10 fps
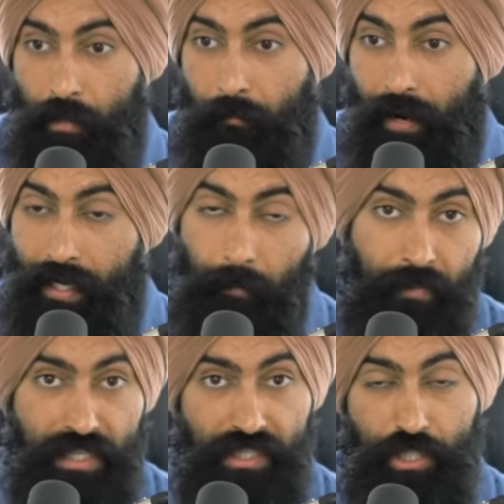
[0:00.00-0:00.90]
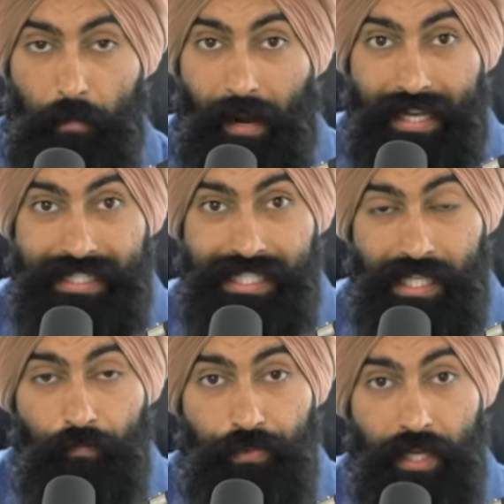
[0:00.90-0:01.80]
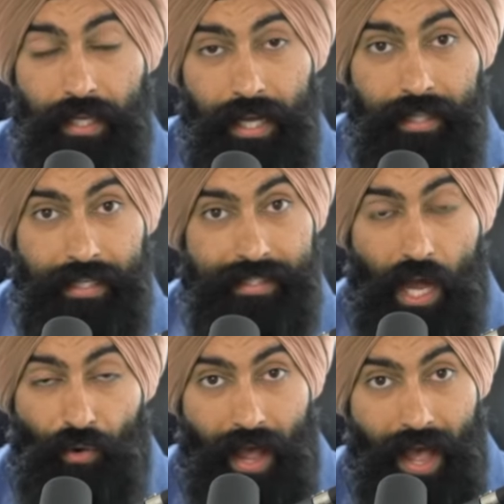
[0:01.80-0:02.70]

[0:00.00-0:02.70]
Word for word: you're buying a business, you're buying something that's now